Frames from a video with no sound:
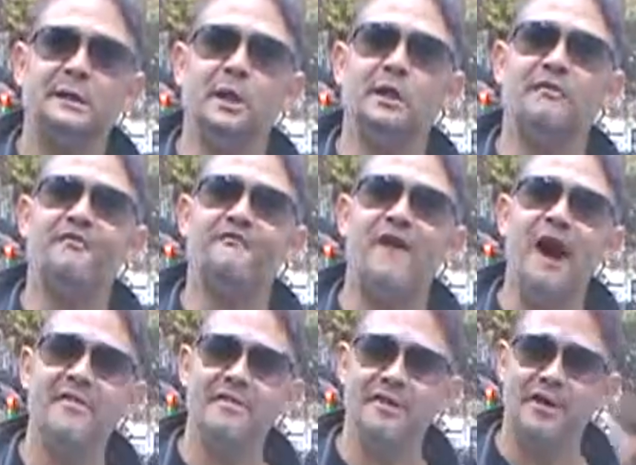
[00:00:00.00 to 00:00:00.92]
The
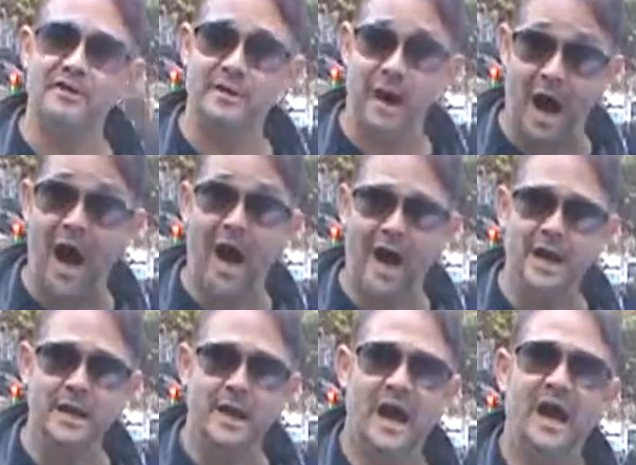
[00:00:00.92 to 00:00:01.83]
father,
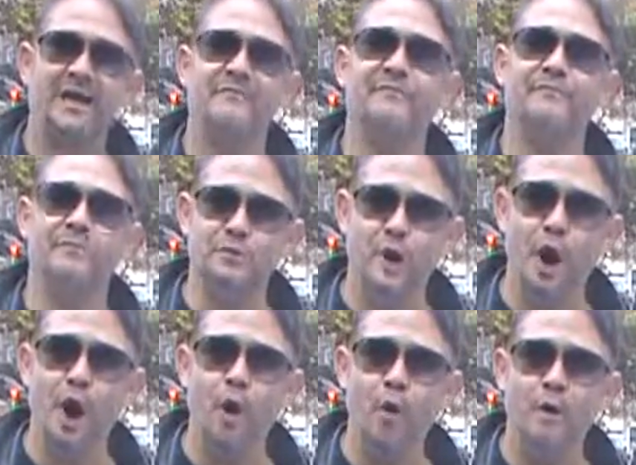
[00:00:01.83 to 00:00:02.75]
I, have
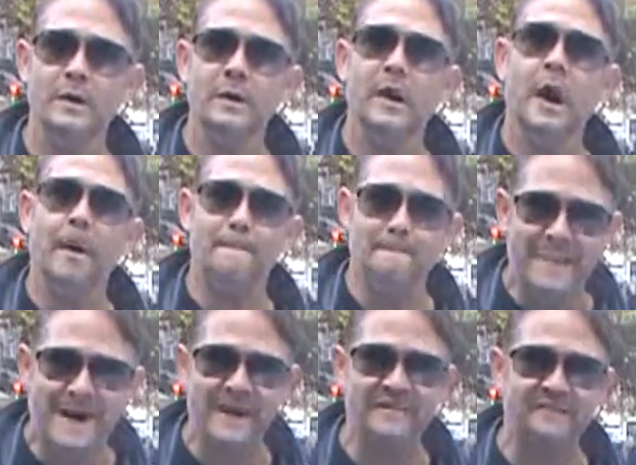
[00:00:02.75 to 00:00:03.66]
no
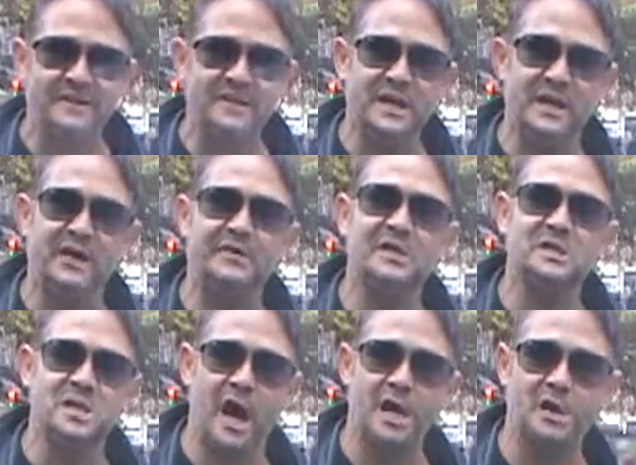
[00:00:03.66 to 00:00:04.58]
benefits here in
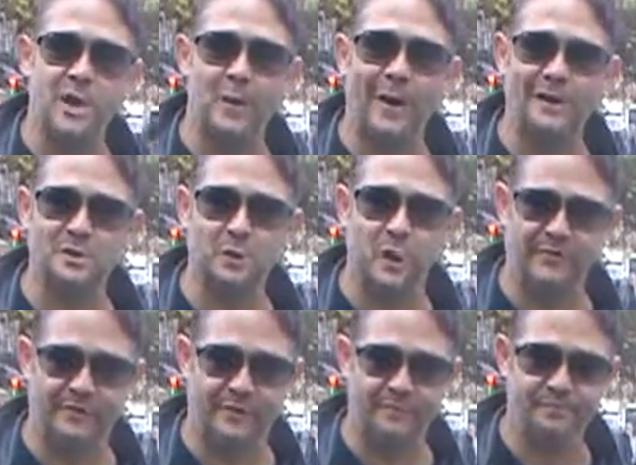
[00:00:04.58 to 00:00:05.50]
this country
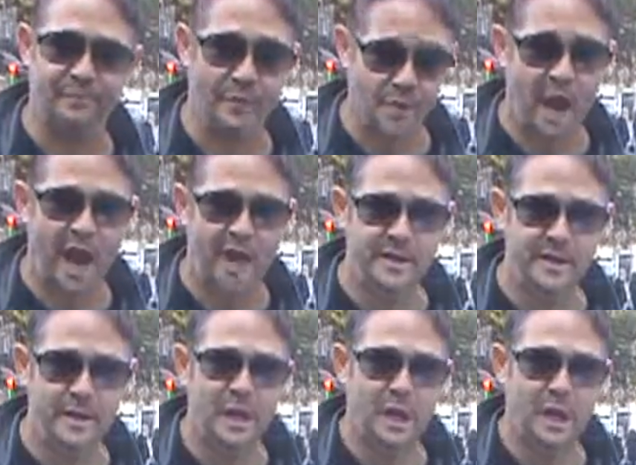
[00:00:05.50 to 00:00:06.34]
whatsoever. Yet